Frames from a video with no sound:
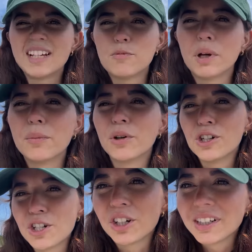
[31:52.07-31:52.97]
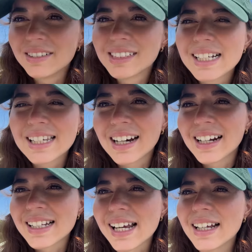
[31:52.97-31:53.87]
My immersion. 10
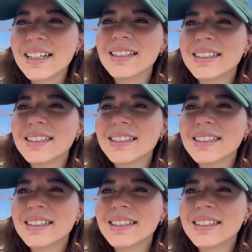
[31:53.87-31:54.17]
out of 10.